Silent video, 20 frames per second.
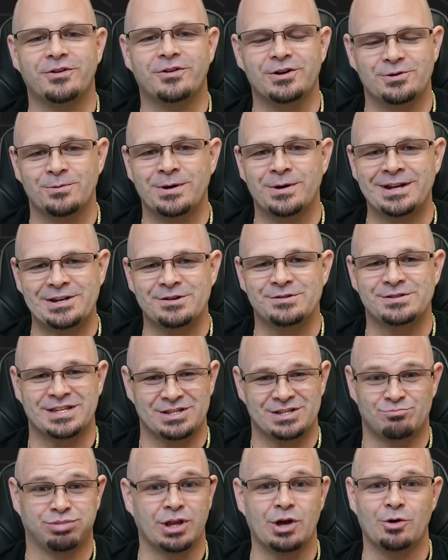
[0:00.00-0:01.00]
to Windows
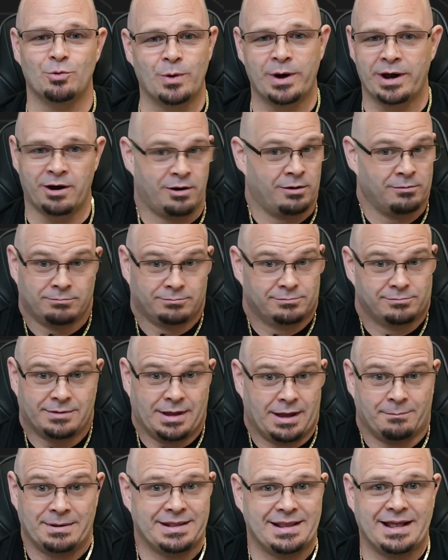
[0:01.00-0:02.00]
as bloatware.
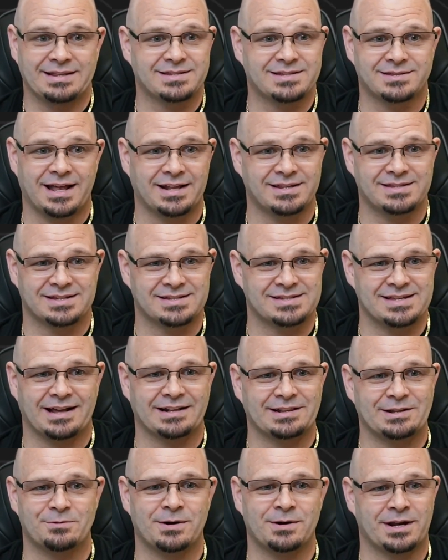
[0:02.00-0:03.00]
I mean, that's
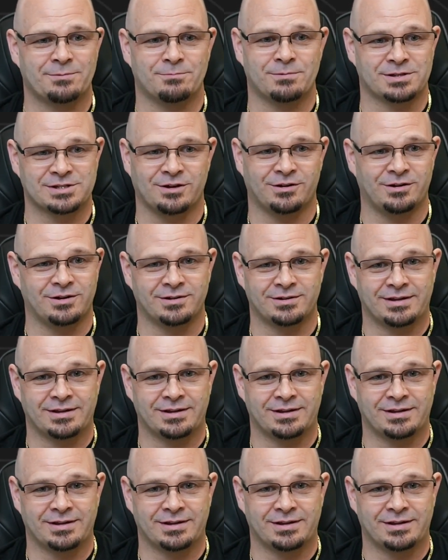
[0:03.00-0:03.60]
exactly what it was called.